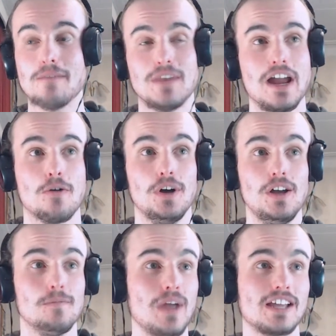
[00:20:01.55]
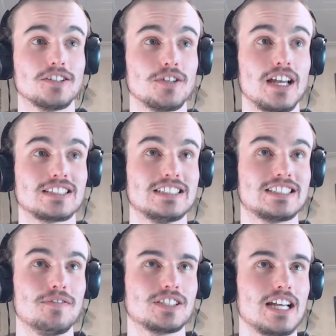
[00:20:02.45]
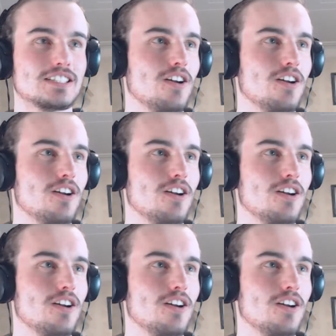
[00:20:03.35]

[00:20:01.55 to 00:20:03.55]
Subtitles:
am now back in 2017.